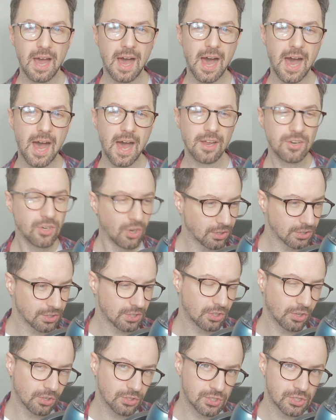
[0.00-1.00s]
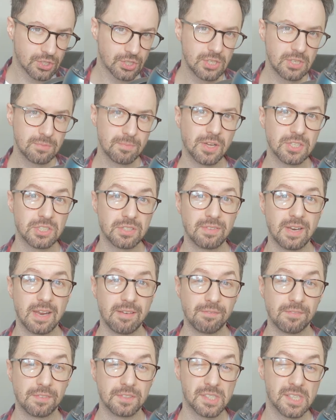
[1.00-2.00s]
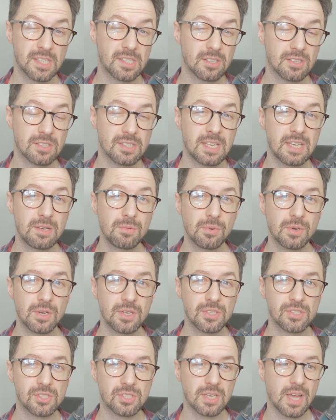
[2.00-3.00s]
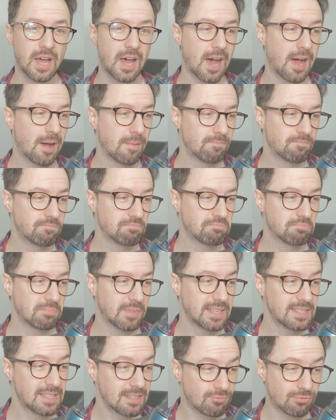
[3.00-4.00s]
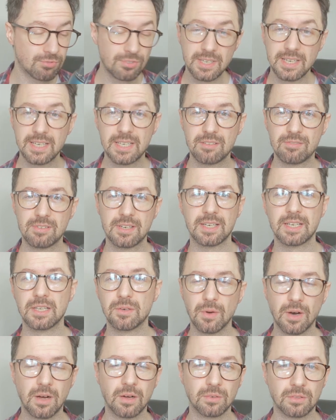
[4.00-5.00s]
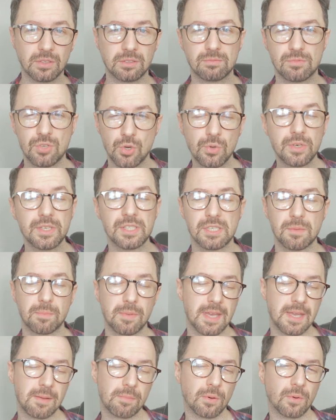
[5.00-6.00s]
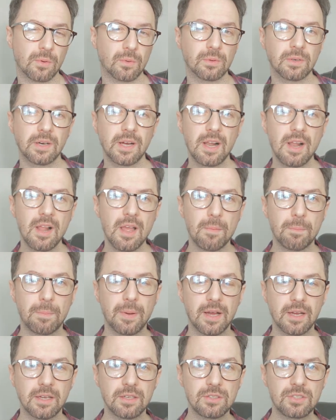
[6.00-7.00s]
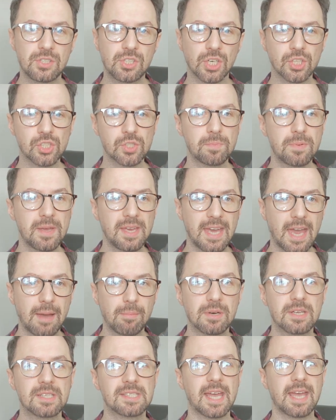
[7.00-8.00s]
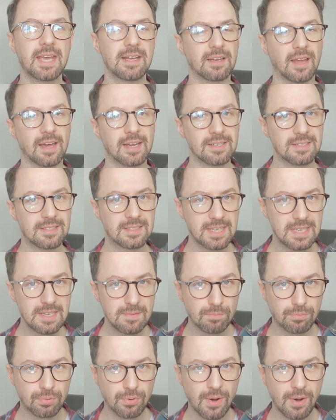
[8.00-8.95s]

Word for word: Uh, not not too much of an emphasis, because he was, um, he did really, really well talking to people. But just being able to take like deep